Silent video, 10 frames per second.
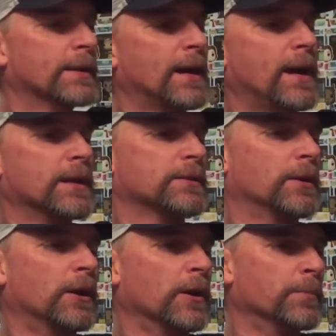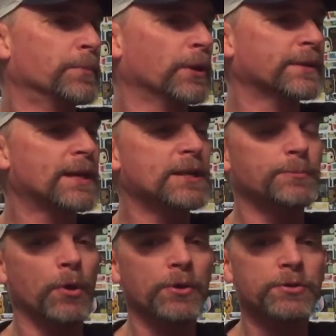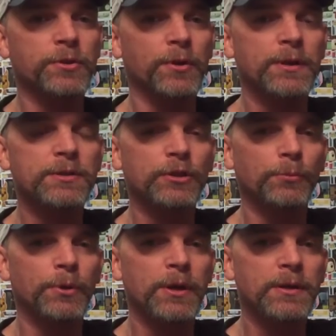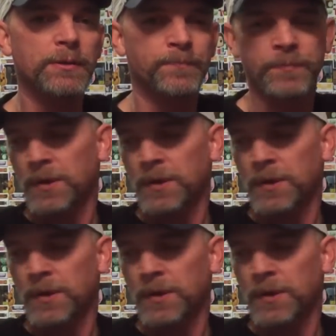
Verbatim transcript: I got um, Bill and Ted's Bogus Journey Steelbook